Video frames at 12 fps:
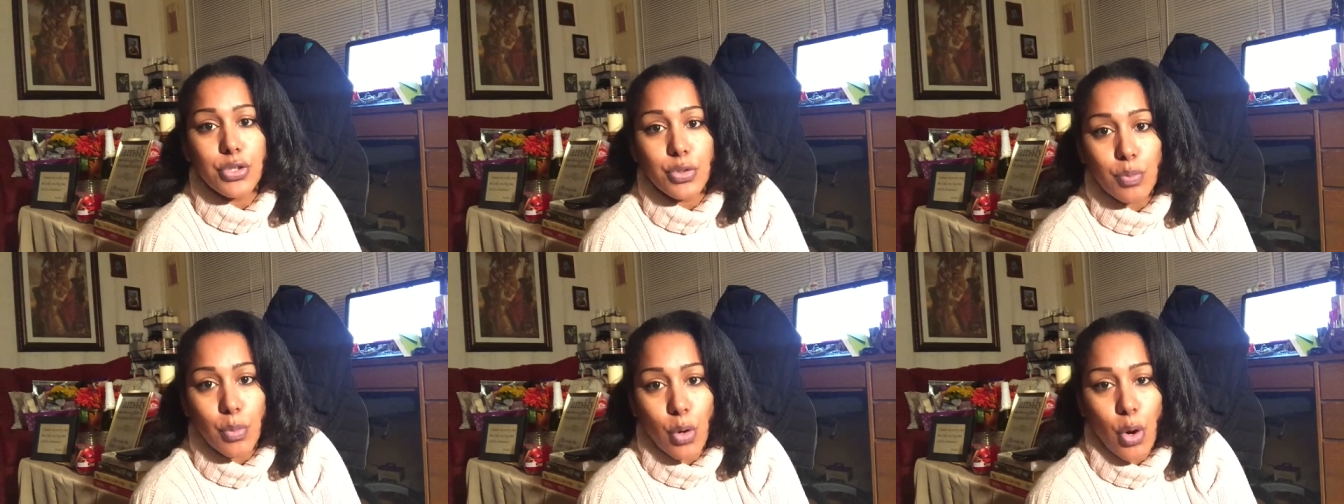
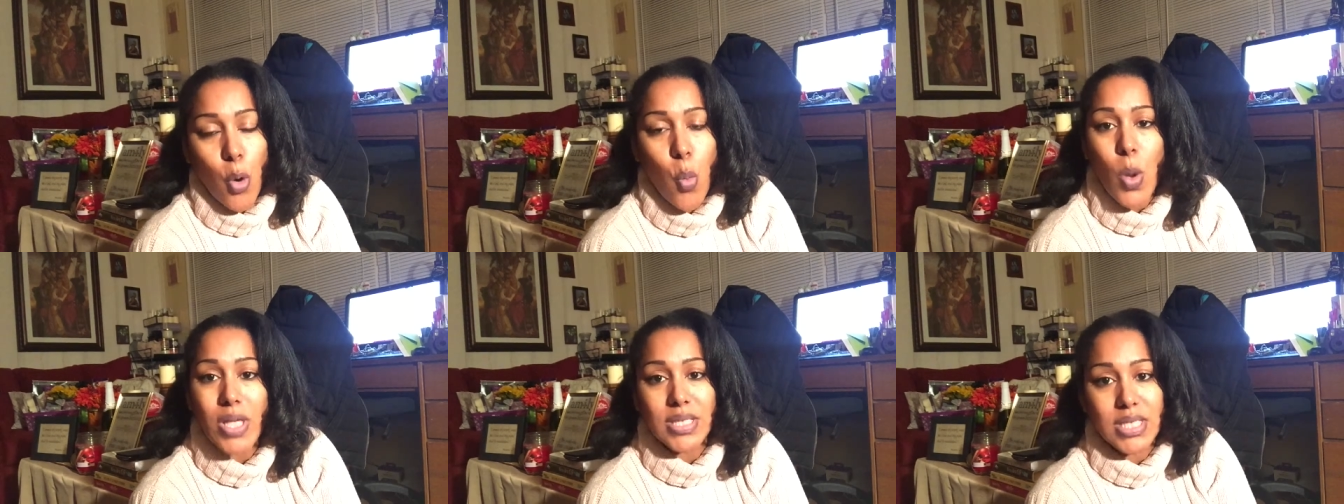do more?
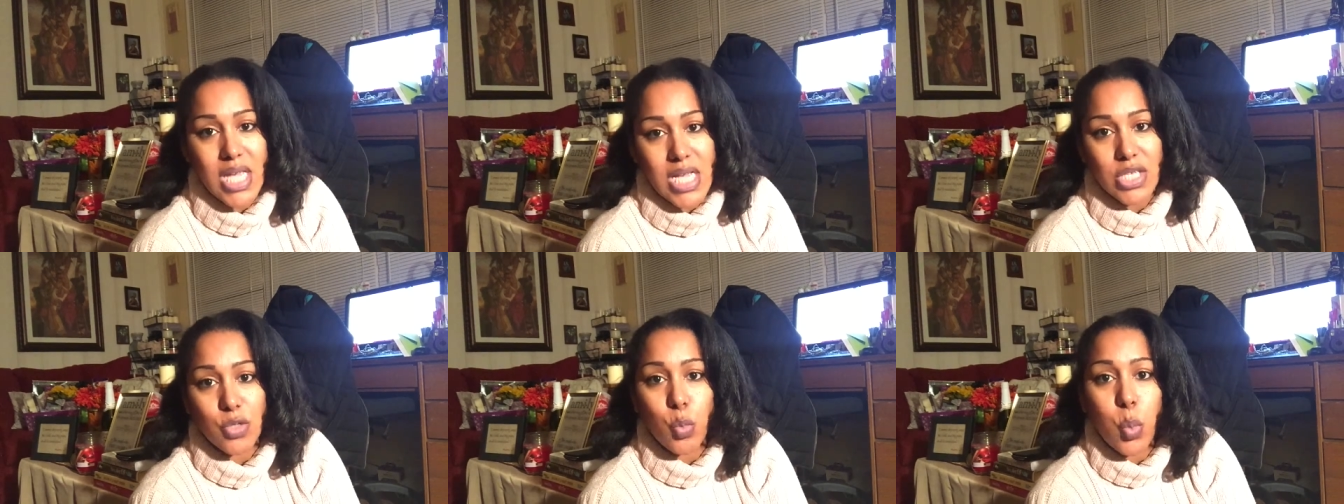What's
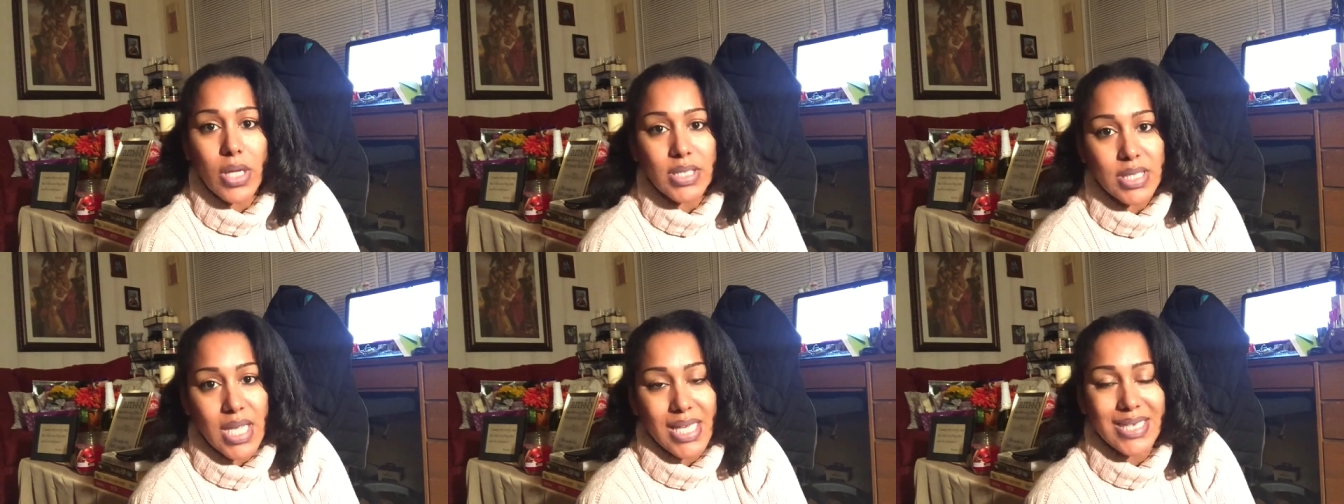next?
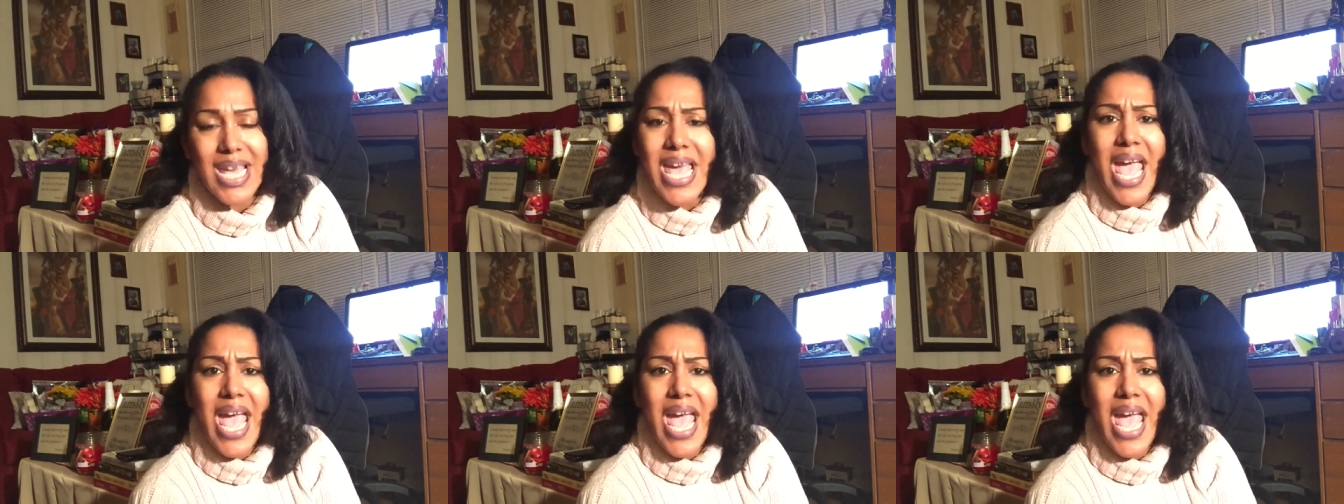What's next?